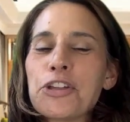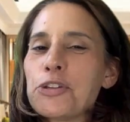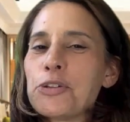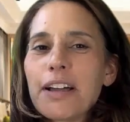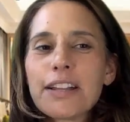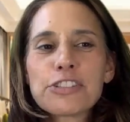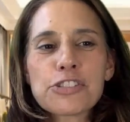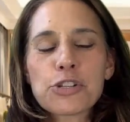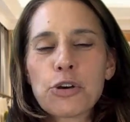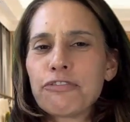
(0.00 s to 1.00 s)
You got to
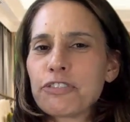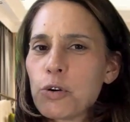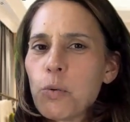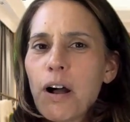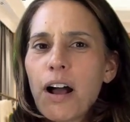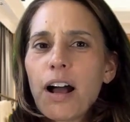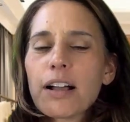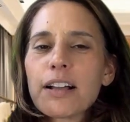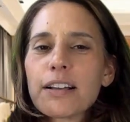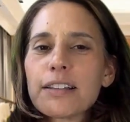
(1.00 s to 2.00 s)
just go for a walk.
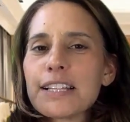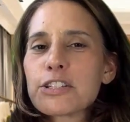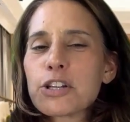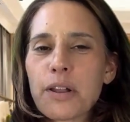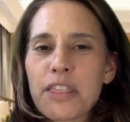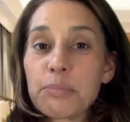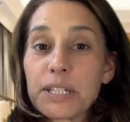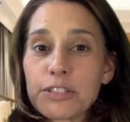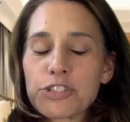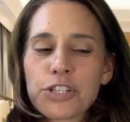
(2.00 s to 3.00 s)
Let's go to the
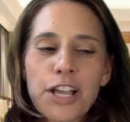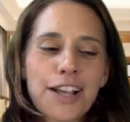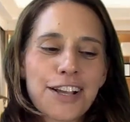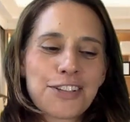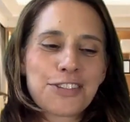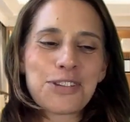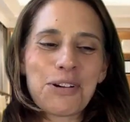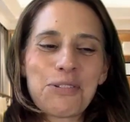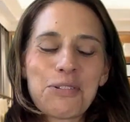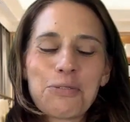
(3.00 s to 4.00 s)
beach.
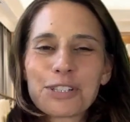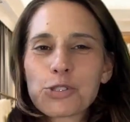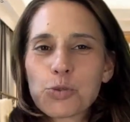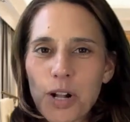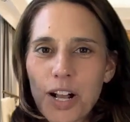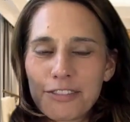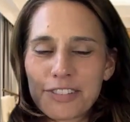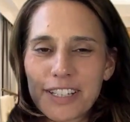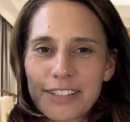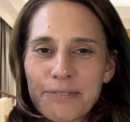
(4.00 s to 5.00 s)
So we're
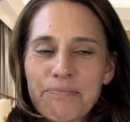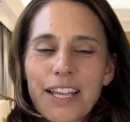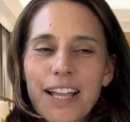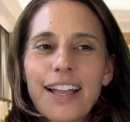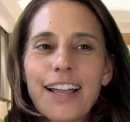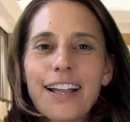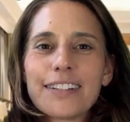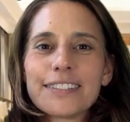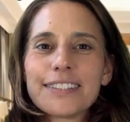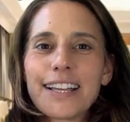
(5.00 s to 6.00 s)
driving
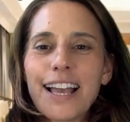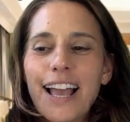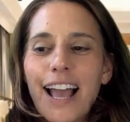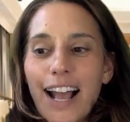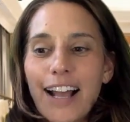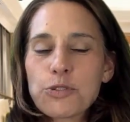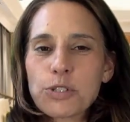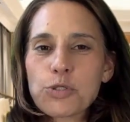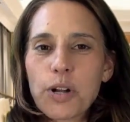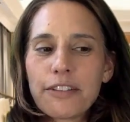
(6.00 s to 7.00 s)
and as
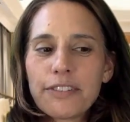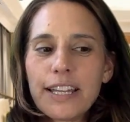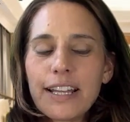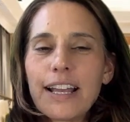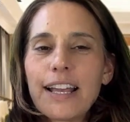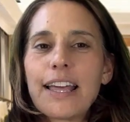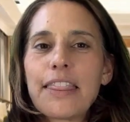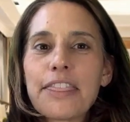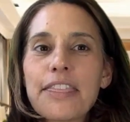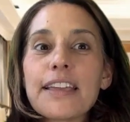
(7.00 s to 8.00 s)
we're driving,
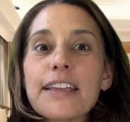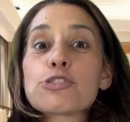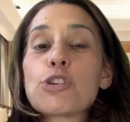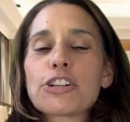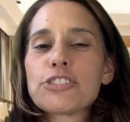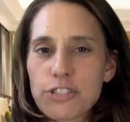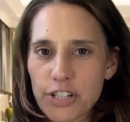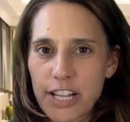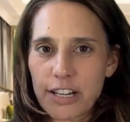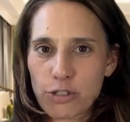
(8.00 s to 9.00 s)
the contractions are
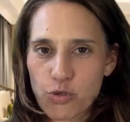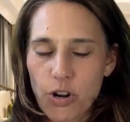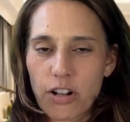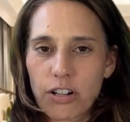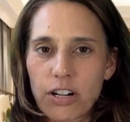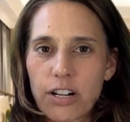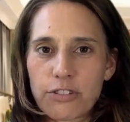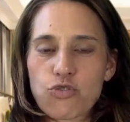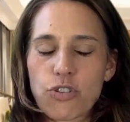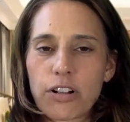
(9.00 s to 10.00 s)
getting stronger
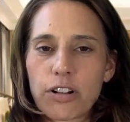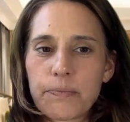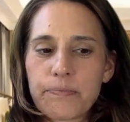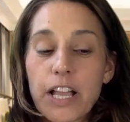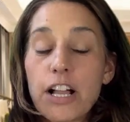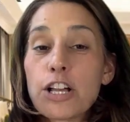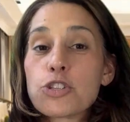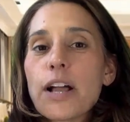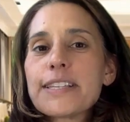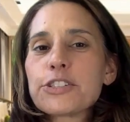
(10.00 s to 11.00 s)
and stronger.
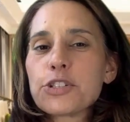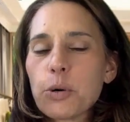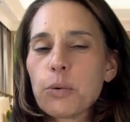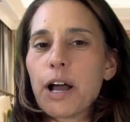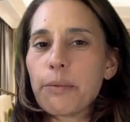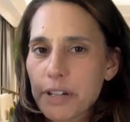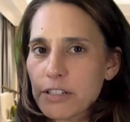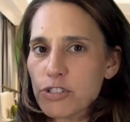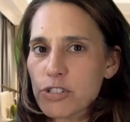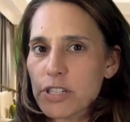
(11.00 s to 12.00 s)
So I said, you know what? I'm going
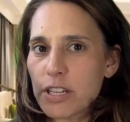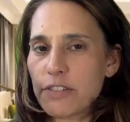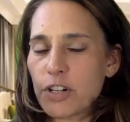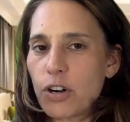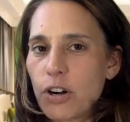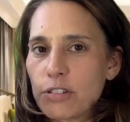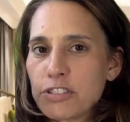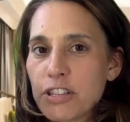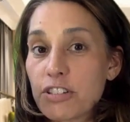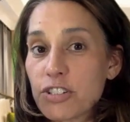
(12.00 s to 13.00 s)
to just give a call
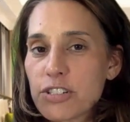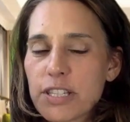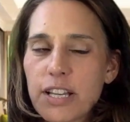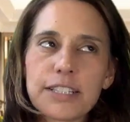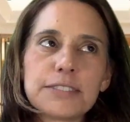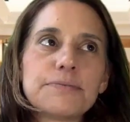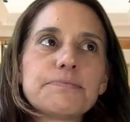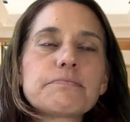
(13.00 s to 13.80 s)
to the nurse line.